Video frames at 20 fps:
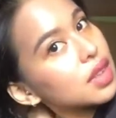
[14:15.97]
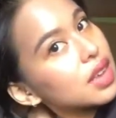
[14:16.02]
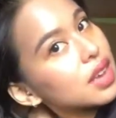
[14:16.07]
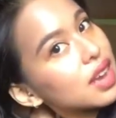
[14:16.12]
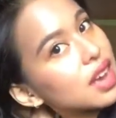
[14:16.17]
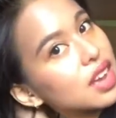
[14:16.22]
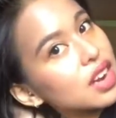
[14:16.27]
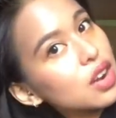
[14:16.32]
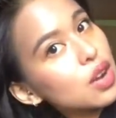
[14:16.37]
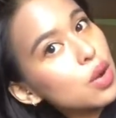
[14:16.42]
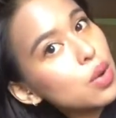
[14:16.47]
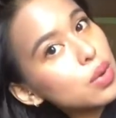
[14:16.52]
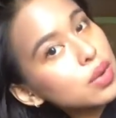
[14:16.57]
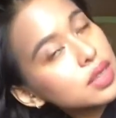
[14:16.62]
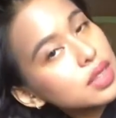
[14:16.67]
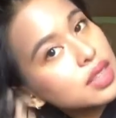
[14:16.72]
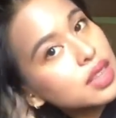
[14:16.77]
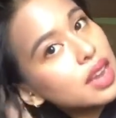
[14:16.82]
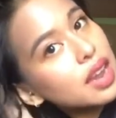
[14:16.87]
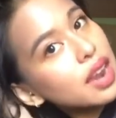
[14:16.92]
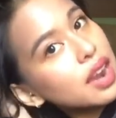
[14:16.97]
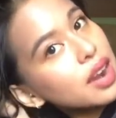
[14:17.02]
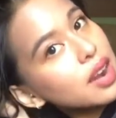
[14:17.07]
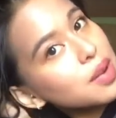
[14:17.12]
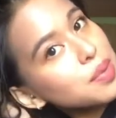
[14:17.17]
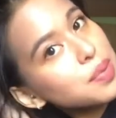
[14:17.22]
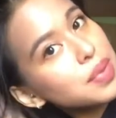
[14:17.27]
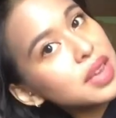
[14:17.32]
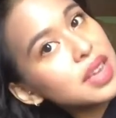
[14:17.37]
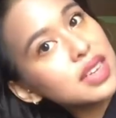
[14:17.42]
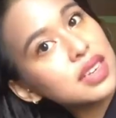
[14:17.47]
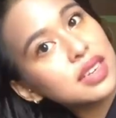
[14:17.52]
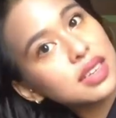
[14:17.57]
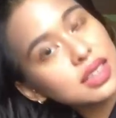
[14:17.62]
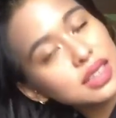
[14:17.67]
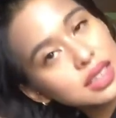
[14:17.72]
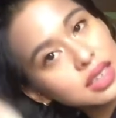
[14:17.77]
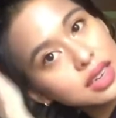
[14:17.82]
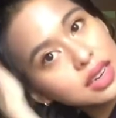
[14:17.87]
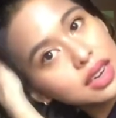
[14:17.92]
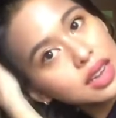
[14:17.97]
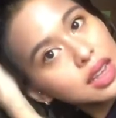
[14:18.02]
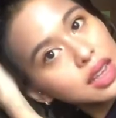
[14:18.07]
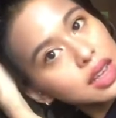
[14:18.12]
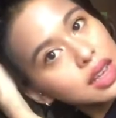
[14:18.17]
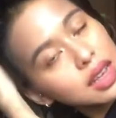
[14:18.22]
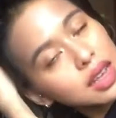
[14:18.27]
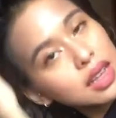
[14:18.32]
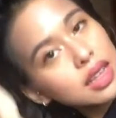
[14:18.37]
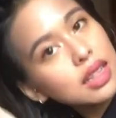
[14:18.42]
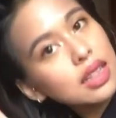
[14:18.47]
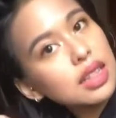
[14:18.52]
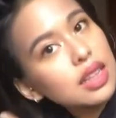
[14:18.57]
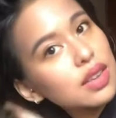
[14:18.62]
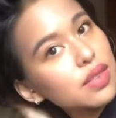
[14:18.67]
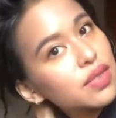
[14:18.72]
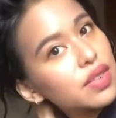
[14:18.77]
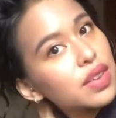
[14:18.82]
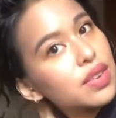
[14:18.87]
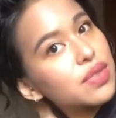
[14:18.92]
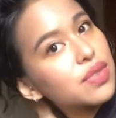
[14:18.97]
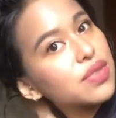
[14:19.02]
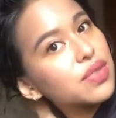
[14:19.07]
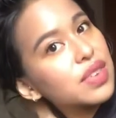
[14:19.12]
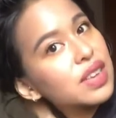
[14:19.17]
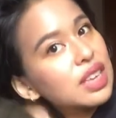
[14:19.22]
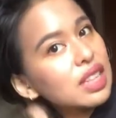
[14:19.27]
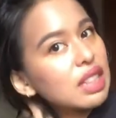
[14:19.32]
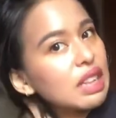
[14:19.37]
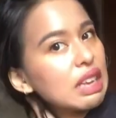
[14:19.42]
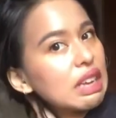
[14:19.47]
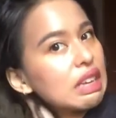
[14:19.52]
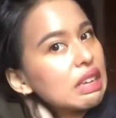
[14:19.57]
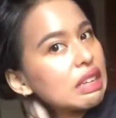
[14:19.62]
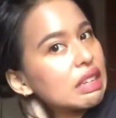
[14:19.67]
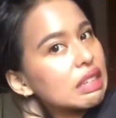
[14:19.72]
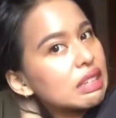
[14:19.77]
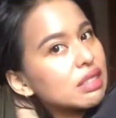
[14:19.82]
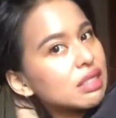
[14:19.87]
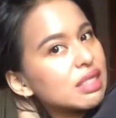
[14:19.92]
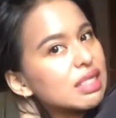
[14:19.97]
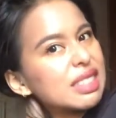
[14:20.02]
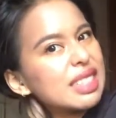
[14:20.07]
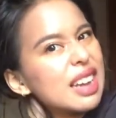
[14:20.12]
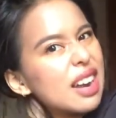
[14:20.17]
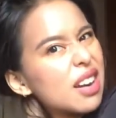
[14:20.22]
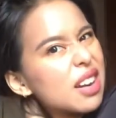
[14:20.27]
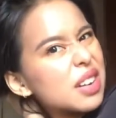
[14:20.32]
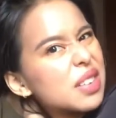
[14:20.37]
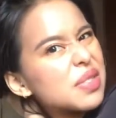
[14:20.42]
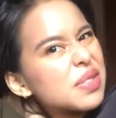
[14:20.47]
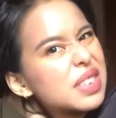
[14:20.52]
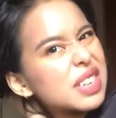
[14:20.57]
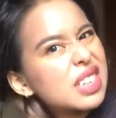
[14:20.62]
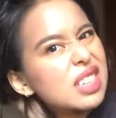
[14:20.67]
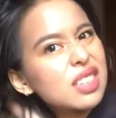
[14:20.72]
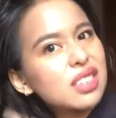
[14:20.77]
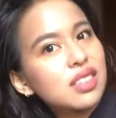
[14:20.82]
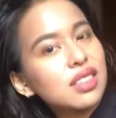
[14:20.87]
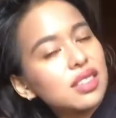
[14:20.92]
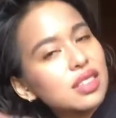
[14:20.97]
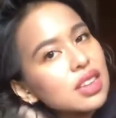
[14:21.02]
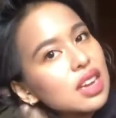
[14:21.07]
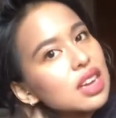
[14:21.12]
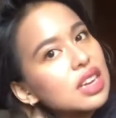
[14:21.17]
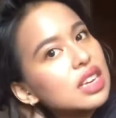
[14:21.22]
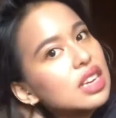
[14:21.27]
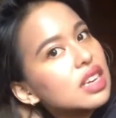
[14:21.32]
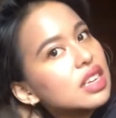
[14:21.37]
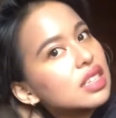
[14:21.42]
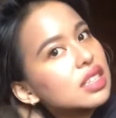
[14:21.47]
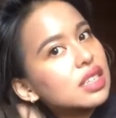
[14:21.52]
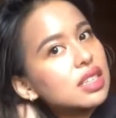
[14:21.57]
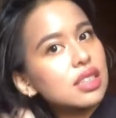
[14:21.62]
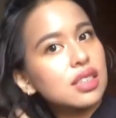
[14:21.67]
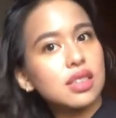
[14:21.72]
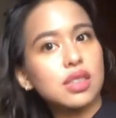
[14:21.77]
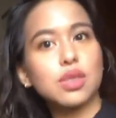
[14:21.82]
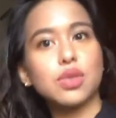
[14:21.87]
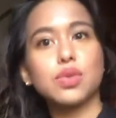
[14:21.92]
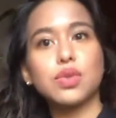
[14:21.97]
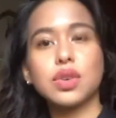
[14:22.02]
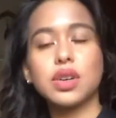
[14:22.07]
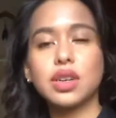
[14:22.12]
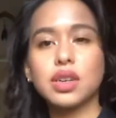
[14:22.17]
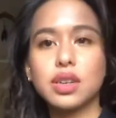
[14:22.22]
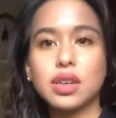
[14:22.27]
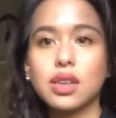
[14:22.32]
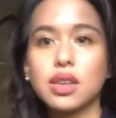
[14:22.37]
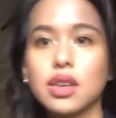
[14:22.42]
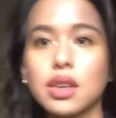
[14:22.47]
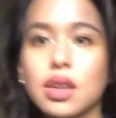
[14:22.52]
it kind of holds the hair, but it doesn't leave it feeling artificial, I guess is the word.